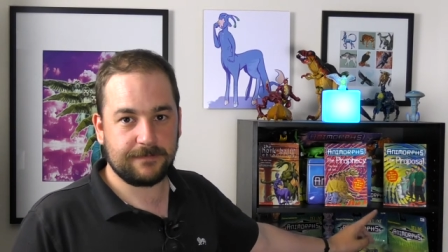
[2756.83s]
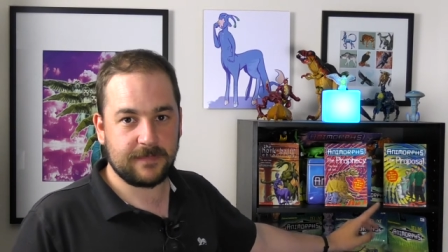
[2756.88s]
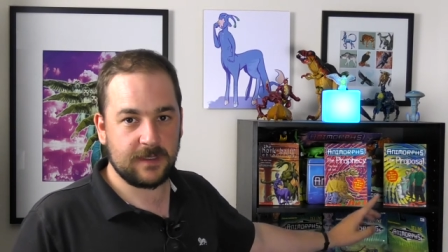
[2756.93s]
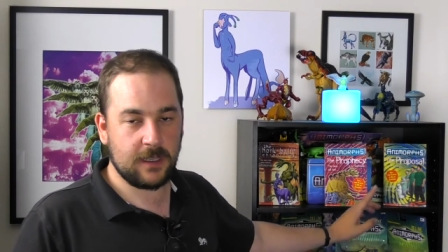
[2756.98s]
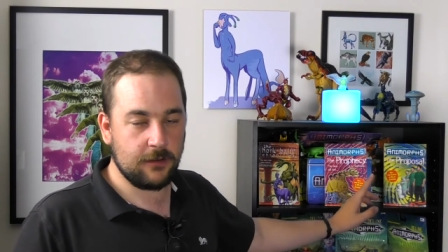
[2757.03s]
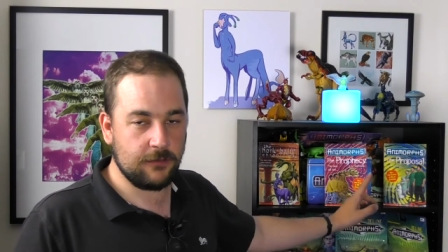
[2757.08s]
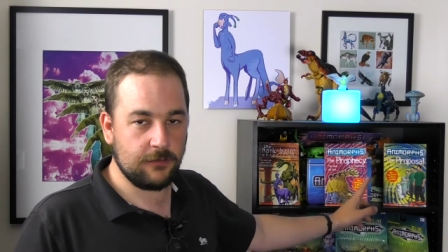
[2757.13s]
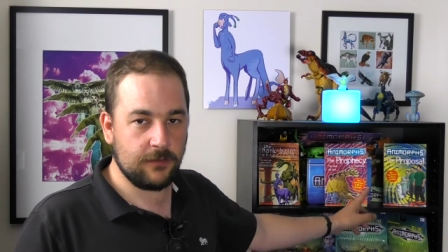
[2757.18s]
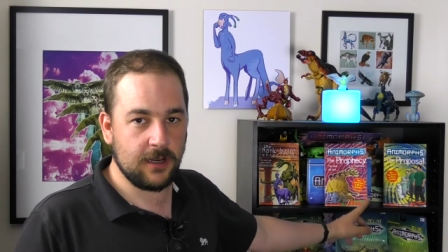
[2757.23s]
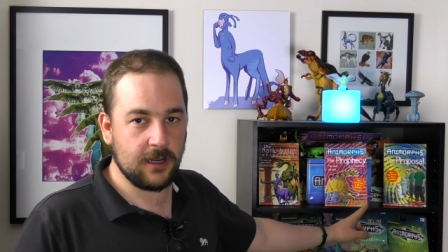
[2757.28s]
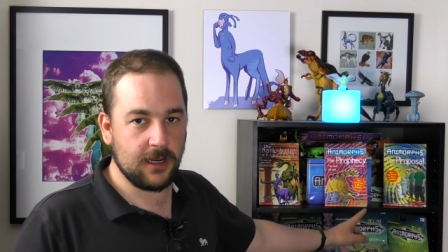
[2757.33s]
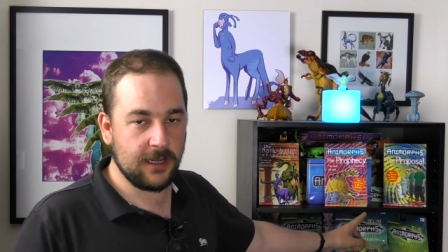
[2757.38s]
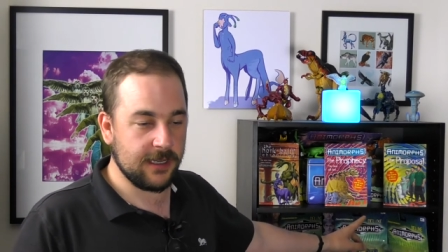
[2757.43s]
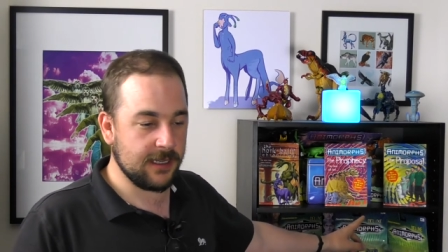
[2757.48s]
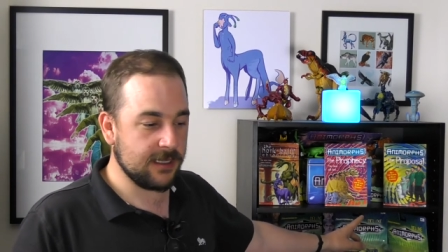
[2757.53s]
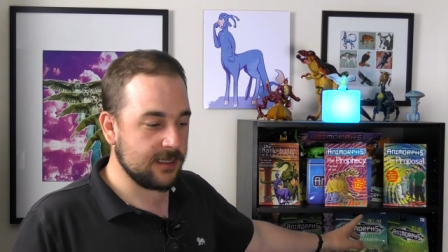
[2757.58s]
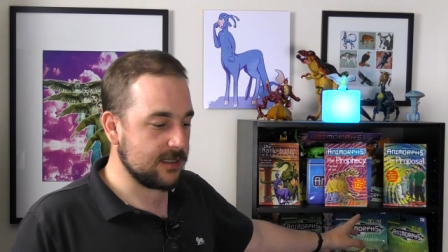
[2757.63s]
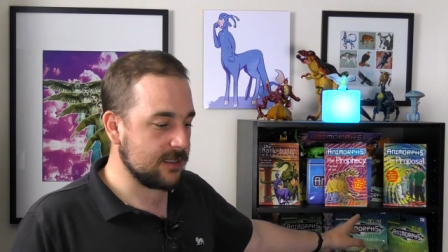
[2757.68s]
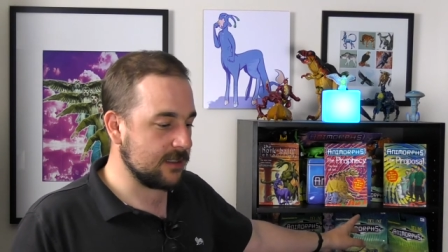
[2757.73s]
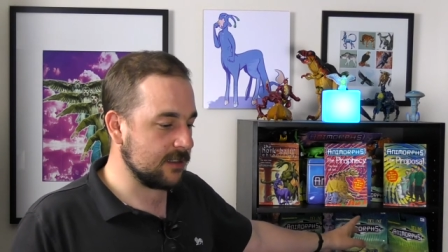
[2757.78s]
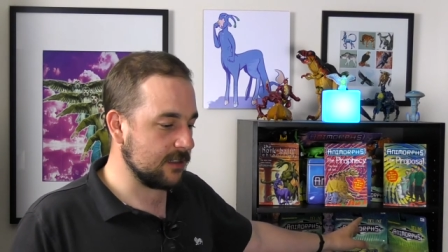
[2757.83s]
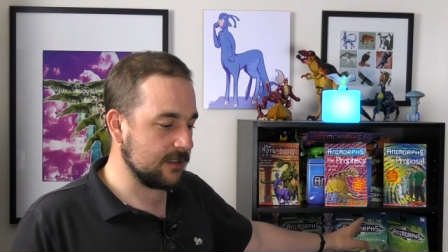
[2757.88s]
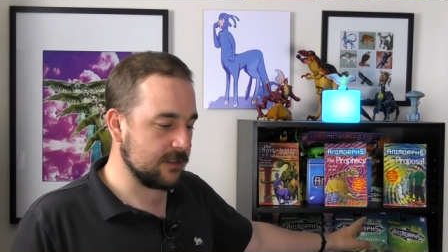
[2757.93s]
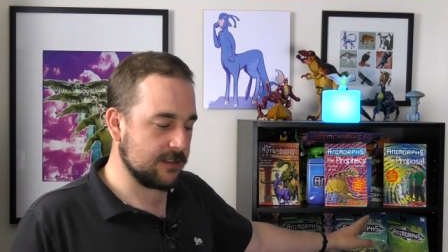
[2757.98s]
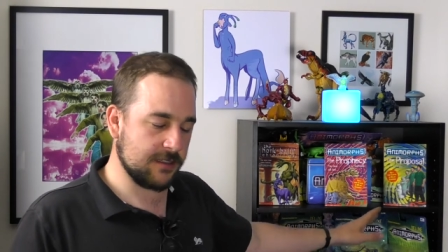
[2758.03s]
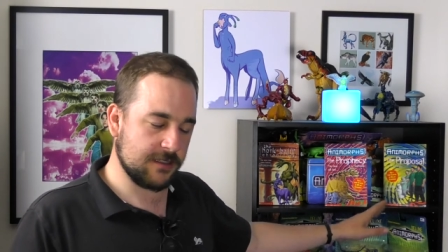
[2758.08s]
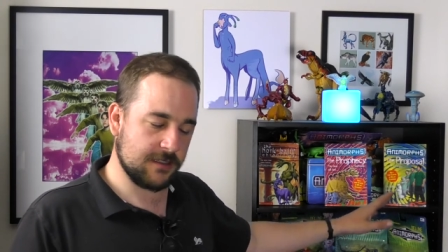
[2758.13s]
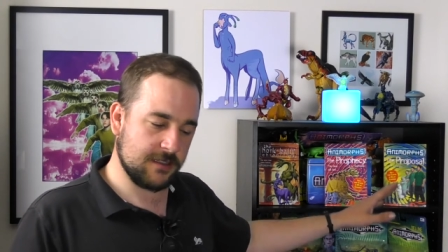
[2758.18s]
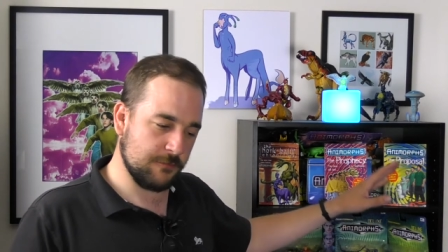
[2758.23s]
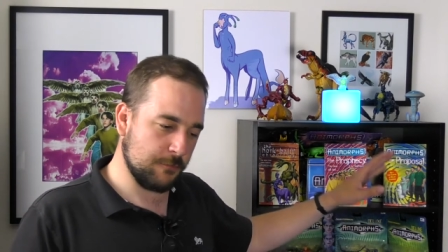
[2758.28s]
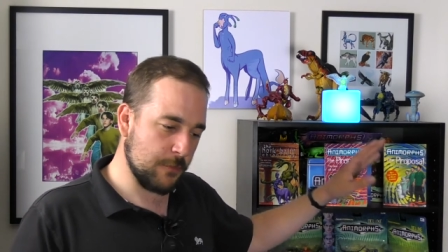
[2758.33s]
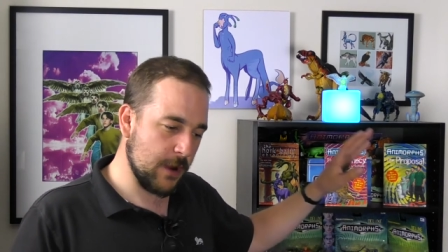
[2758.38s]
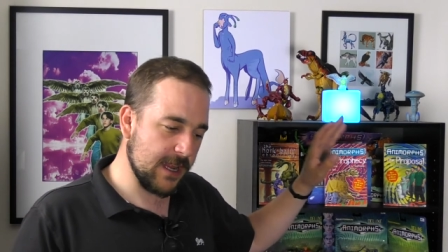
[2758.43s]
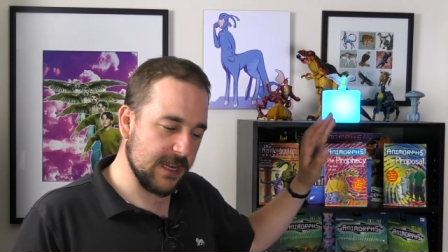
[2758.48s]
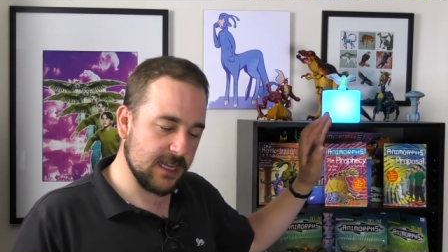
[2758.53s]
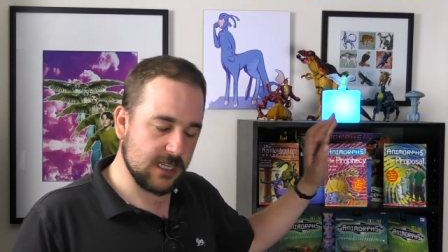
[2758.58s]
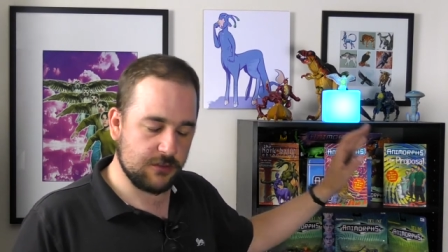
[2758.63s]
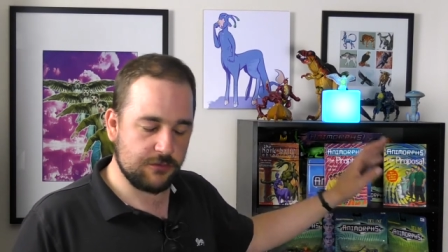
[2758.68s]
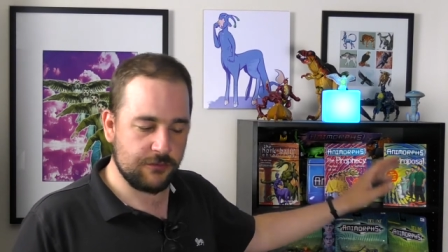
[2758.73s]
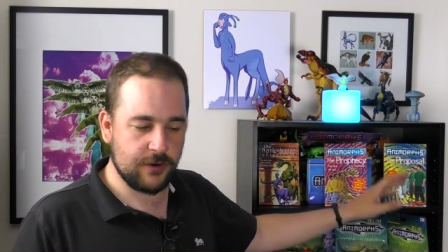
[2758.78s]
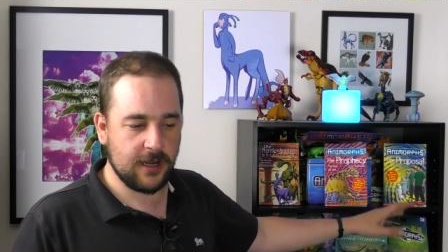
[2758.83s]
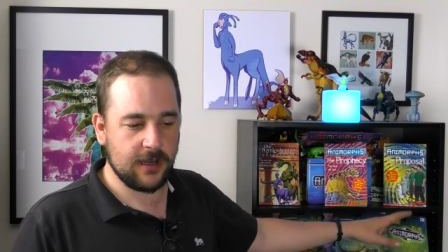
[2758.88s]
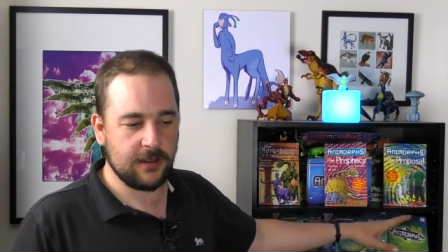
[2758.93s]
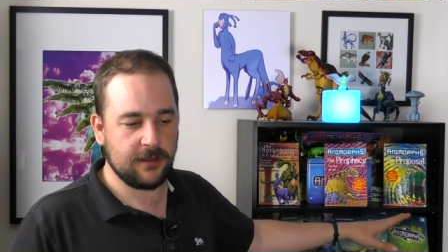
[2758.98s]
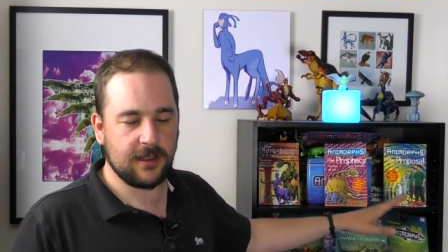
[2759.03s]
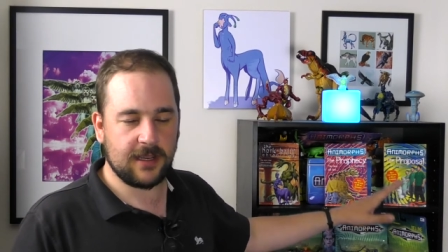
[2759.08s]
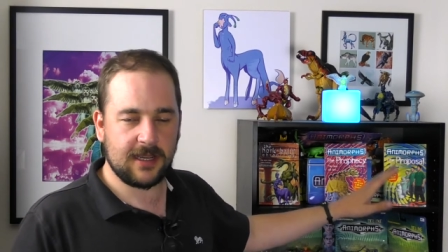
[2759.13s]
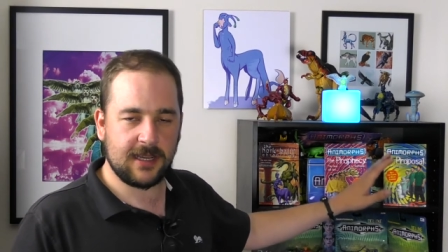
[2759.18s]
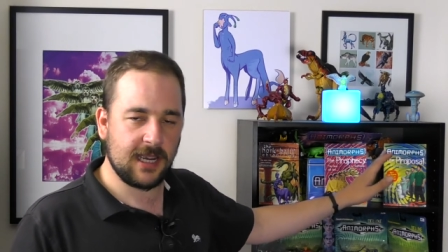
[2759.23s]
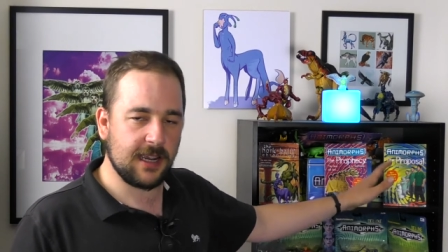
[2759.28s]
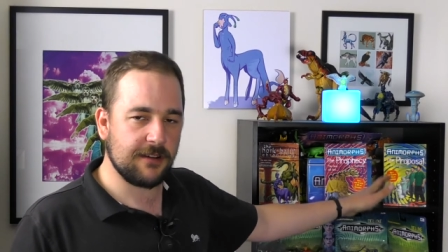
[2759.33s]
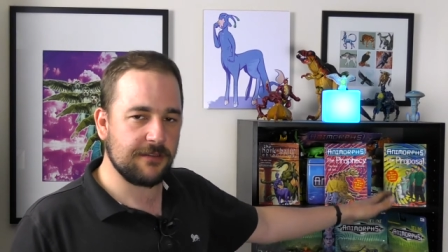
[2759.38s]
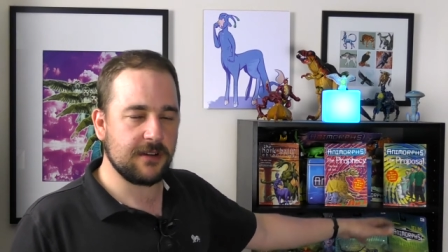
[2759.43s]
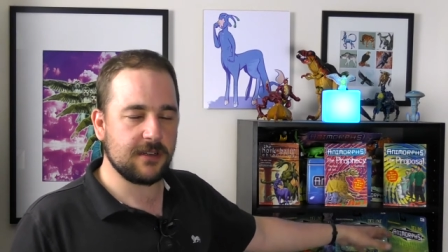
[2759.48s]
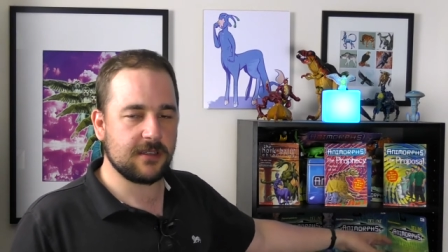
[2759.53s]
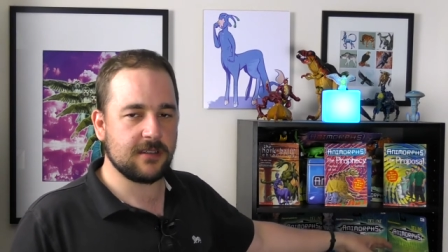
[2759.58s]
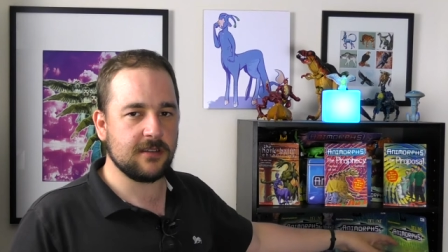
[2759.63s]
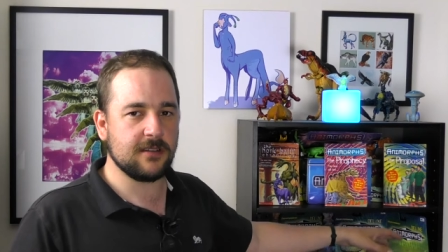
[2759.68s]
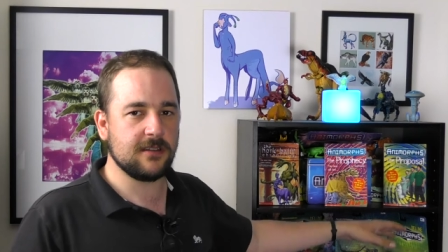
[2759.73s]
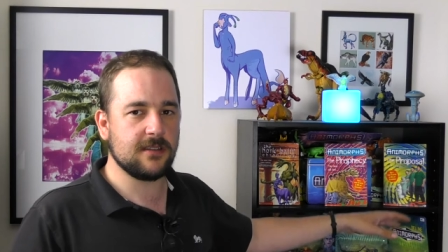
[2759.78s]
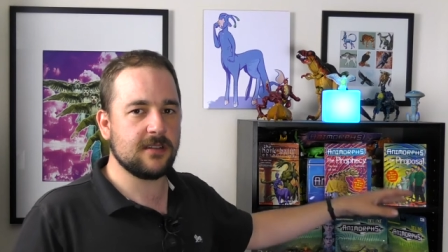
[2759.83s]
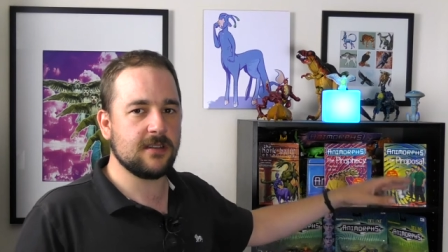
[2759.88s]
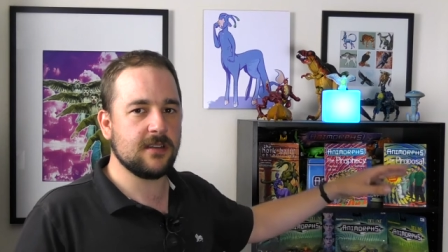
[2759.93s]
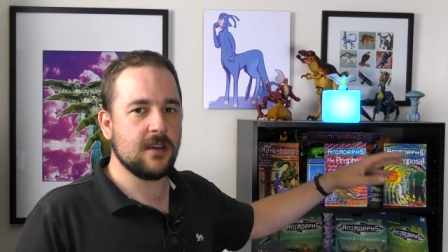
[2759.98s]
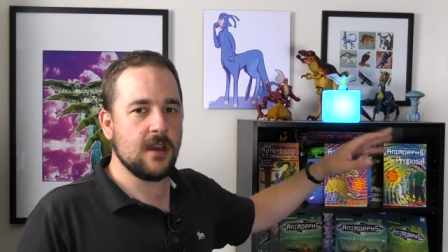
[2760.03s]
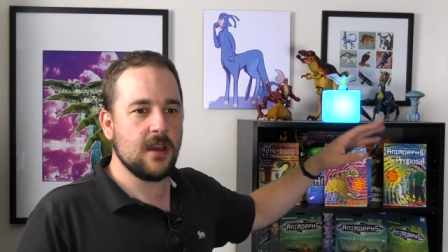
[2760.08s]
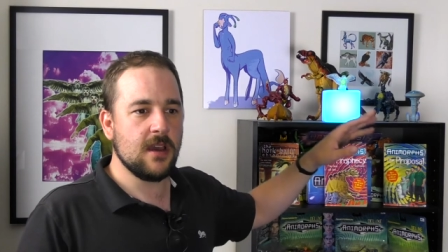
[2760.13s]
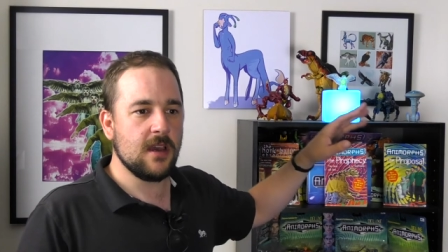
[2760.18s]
It really is. Just the way it's written, the characters,